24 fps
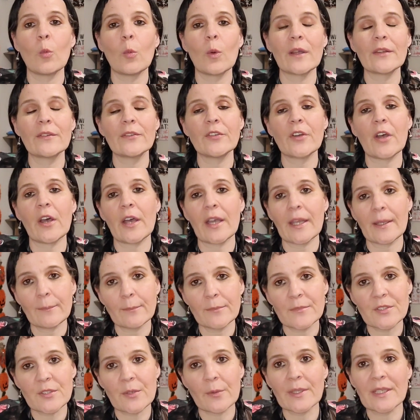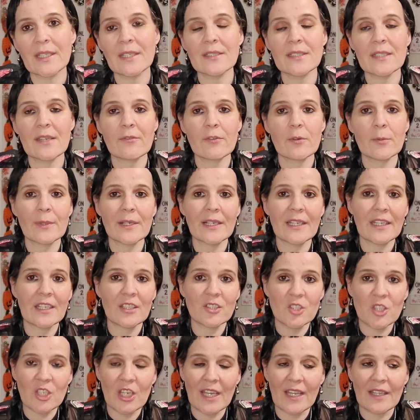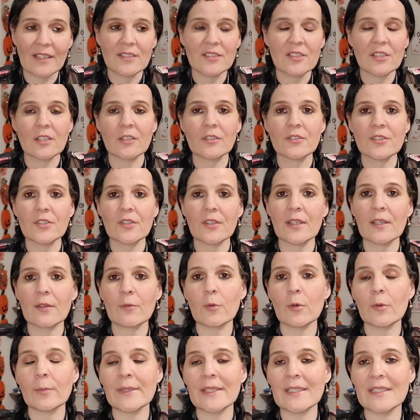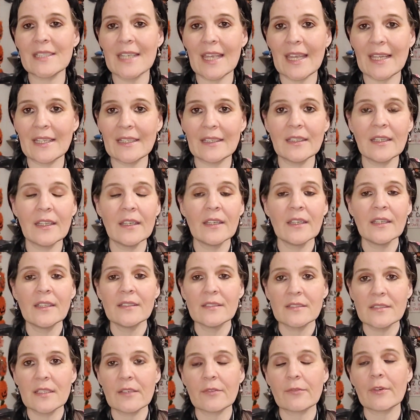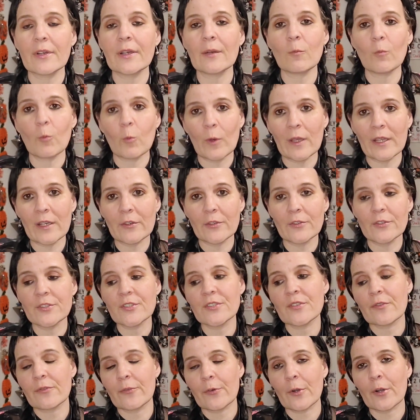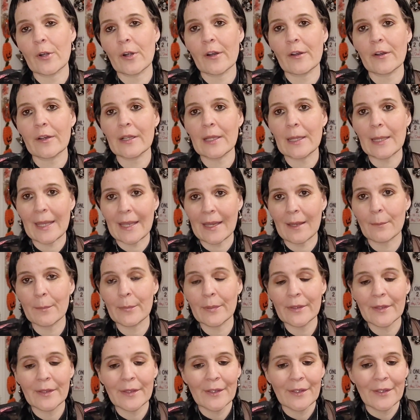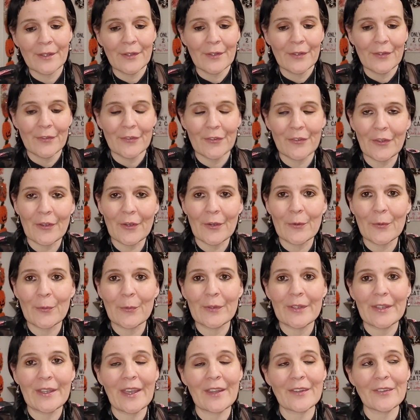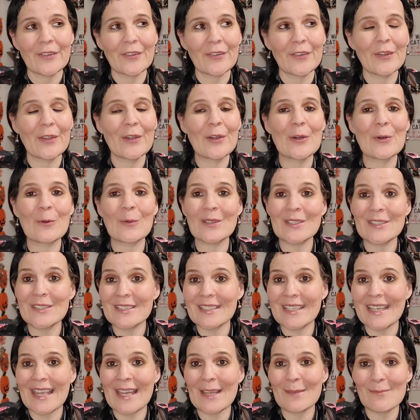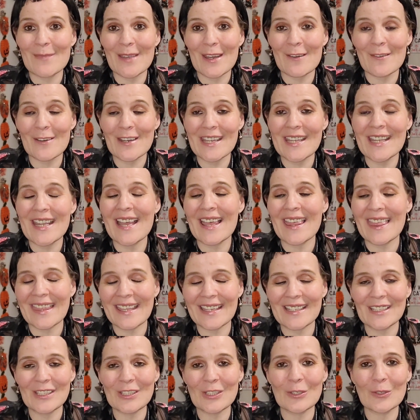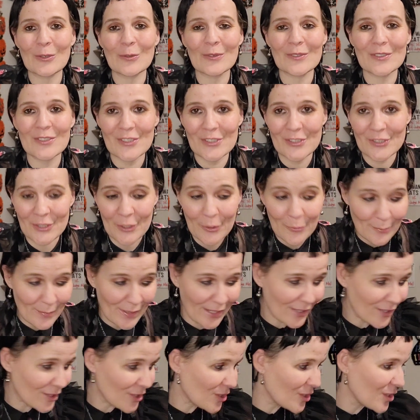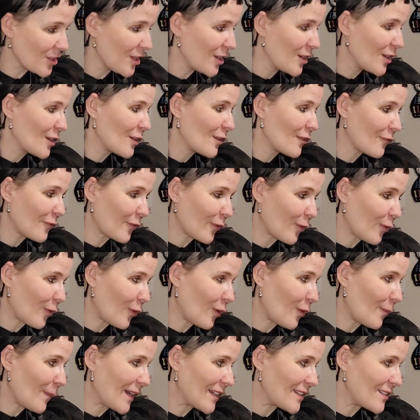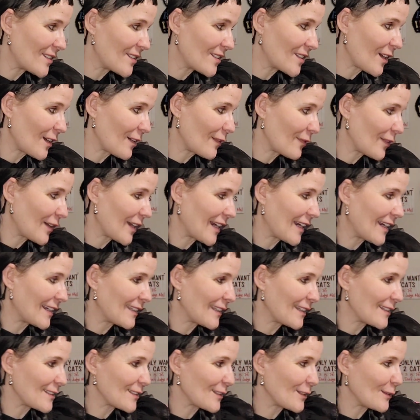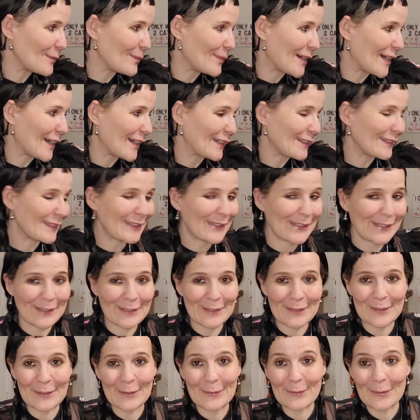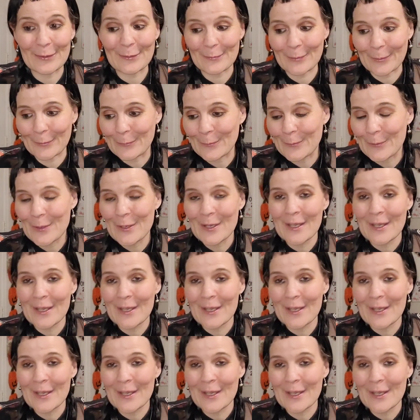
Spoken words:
one time. So it gives everybody a chance, you know, so there will be 10 different winners for our collab. So yes, once again, Mary, thank you so much for all my stuff. I got a nice little pile here to go through.